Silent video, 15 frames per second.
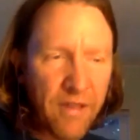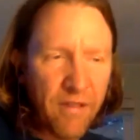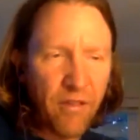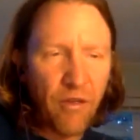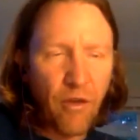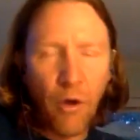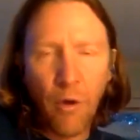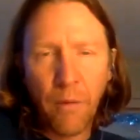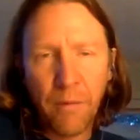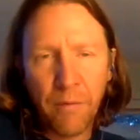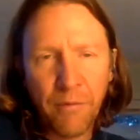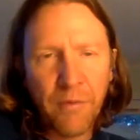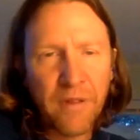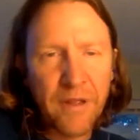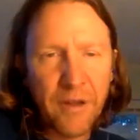And so it
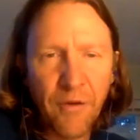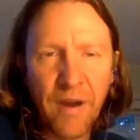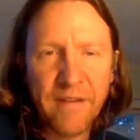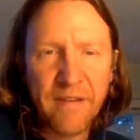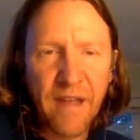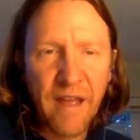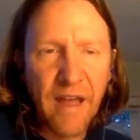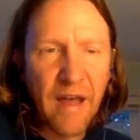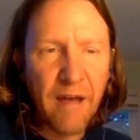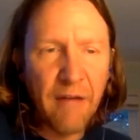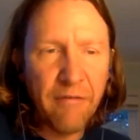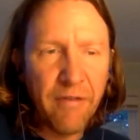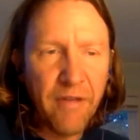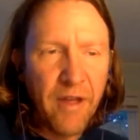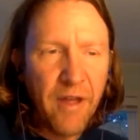was really great to have